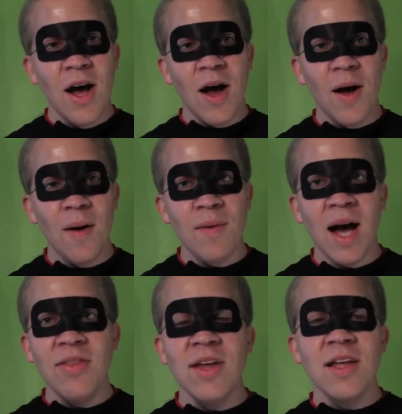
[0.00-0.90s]

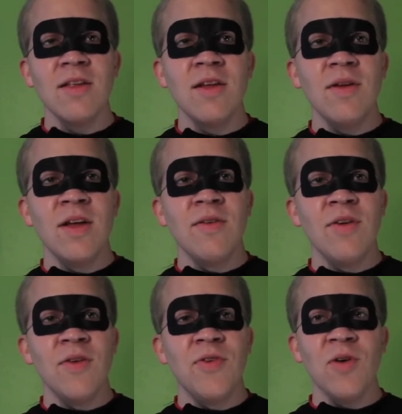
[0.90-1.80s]
I think
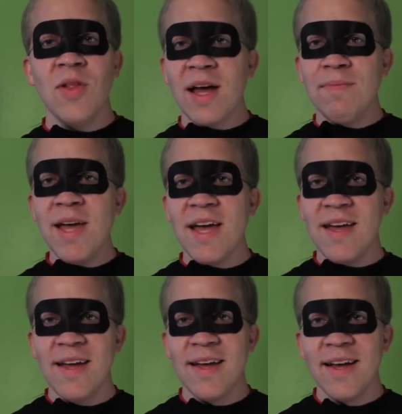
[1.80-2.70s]
if you're like
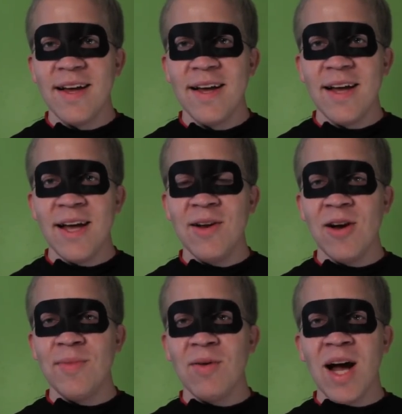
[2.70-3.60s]
me, and
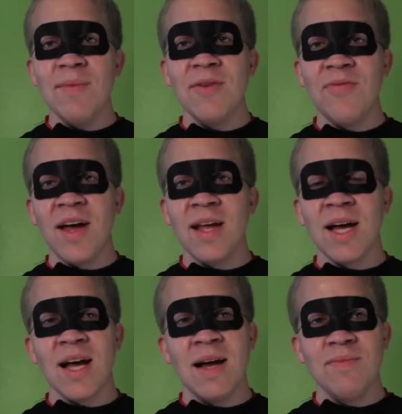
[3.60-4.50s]
you're a big Robin fan,
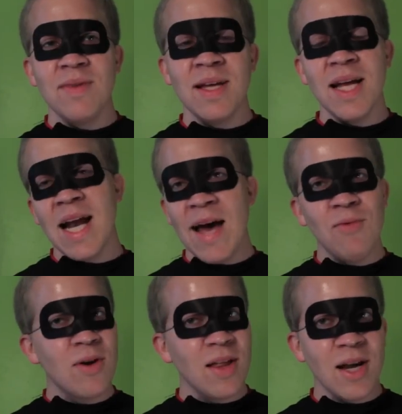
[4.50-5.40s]
like, and again, I
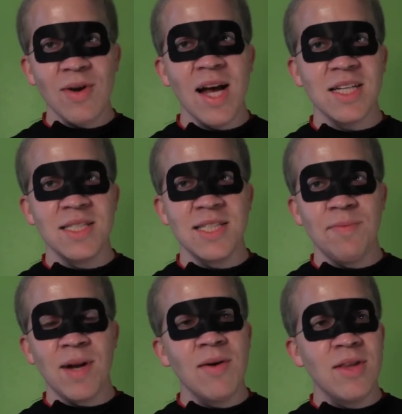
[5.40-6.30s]
haven't read a lot of reactions
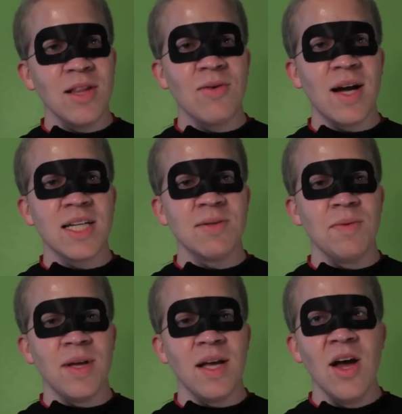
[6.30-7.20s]
yet, but I would think the reaction
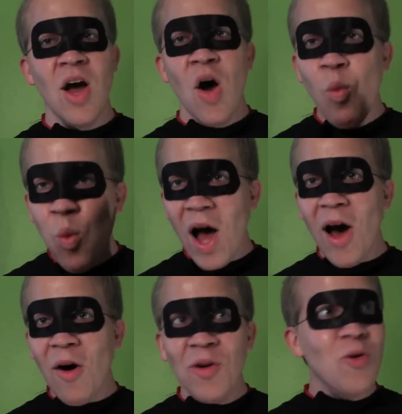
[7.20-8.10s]
would be,
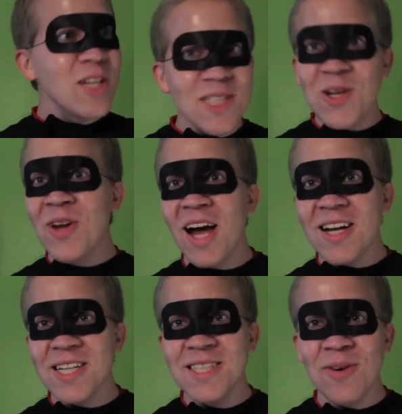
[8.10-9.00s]
wow, Chris Nolan
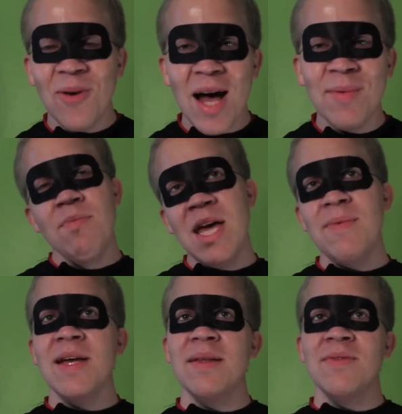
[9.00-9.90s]
actually did Robin.
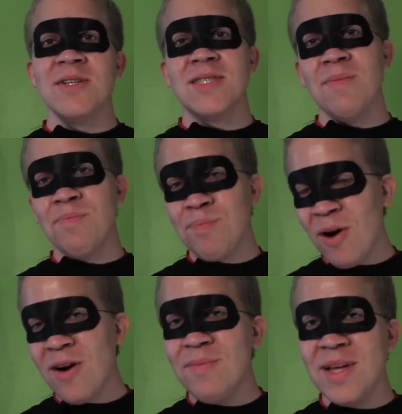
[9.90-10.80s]
Maybe there's some
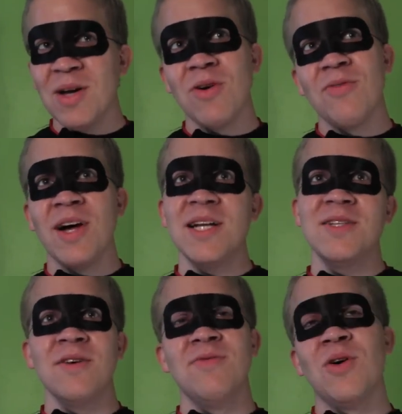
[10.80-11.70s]
part of me that would have
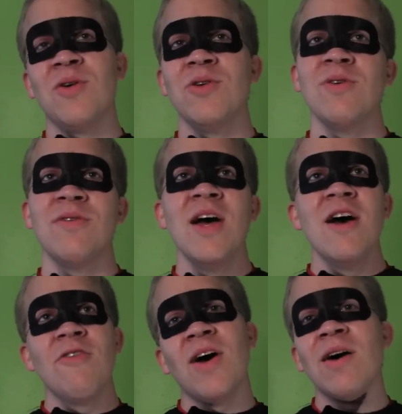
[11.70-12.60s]
liked to have Nolan who have
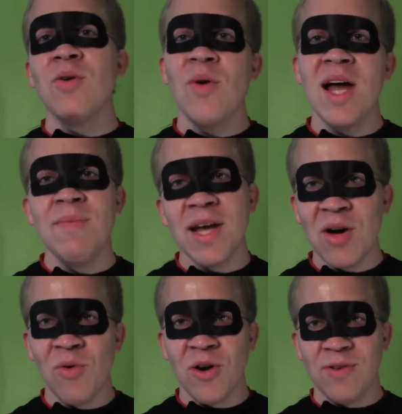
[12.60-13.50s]
found a way to make
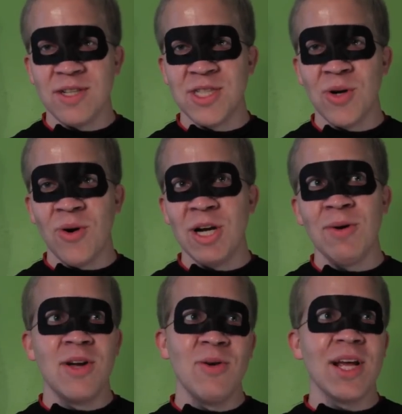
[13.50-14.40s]
it work for the story, to
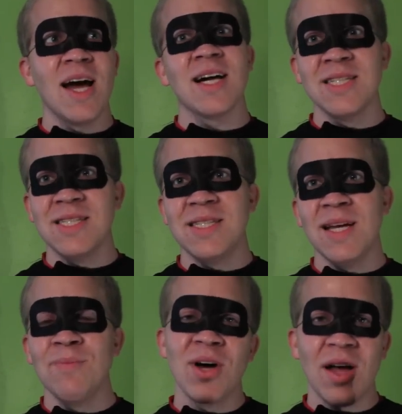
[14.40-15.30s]
where we could actually
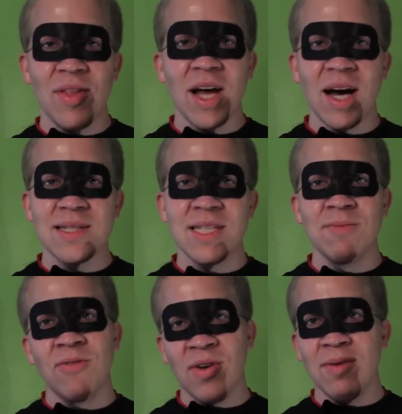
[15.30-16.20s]
see him put on the
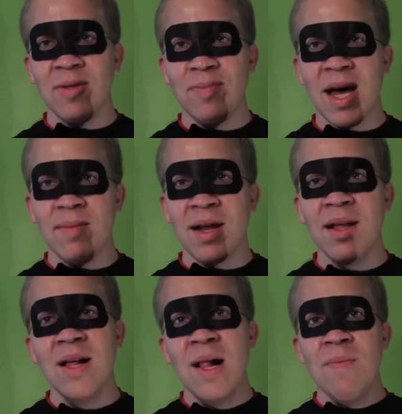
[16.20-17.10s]
costume and fight with
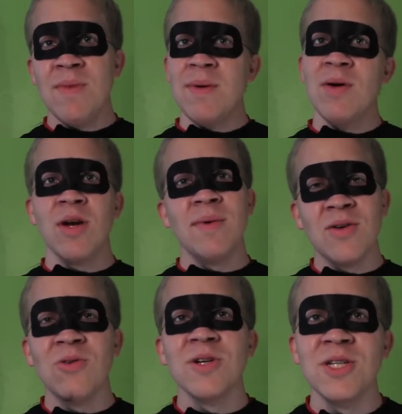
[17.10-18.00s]
Batman. Maybe it would have
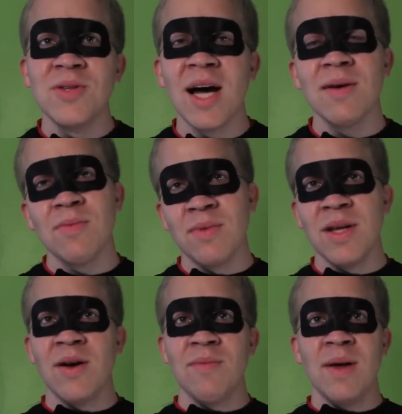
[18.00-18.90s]
been cool to do that.
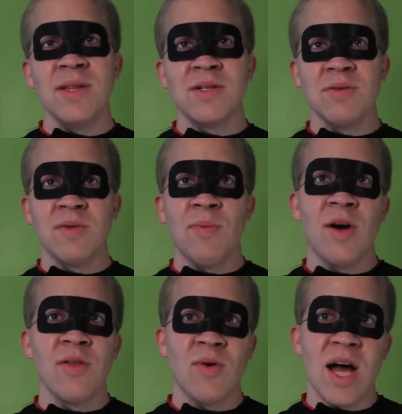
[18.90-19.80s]
You know, maybe there's the
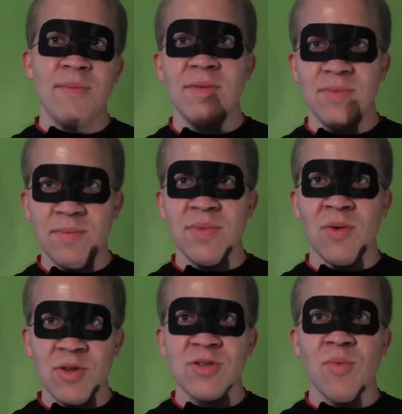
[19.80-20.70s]
part of the Robin,
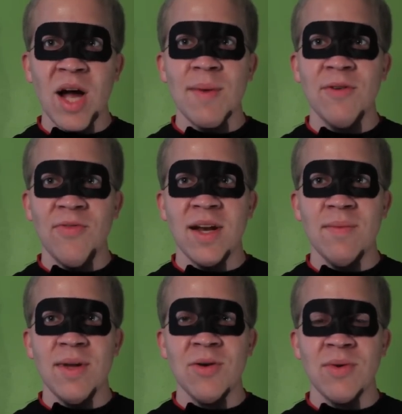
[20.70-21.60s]
there's the Robin fan
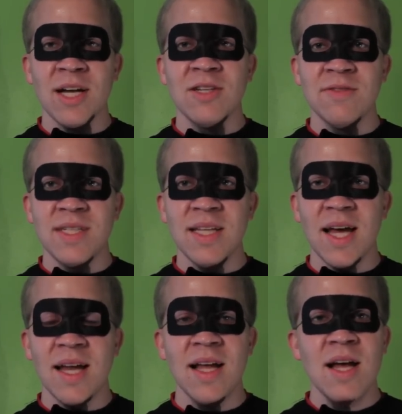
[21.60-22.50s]
in me who would like to have seen
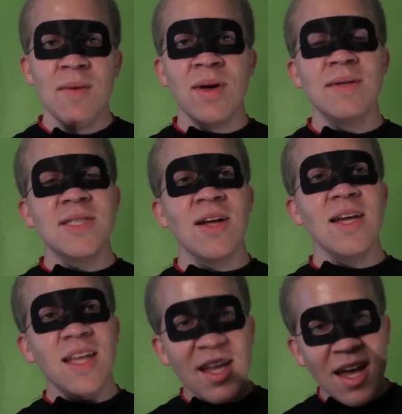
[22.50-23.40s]
that. But it's
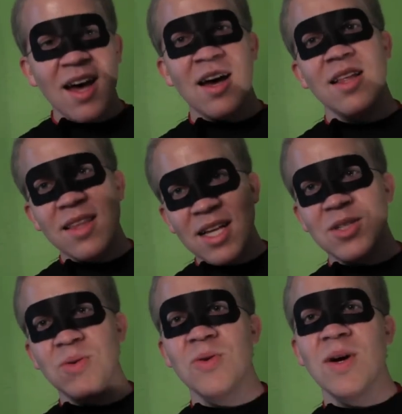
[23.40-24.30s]
like, yeah,
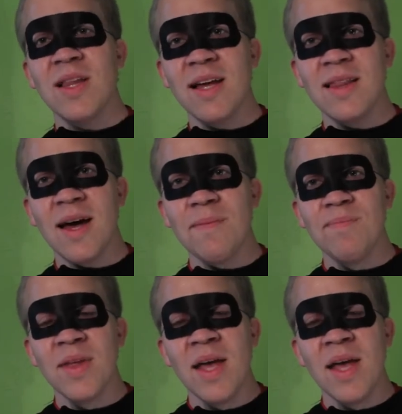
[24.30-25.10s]
that's cool. I like that.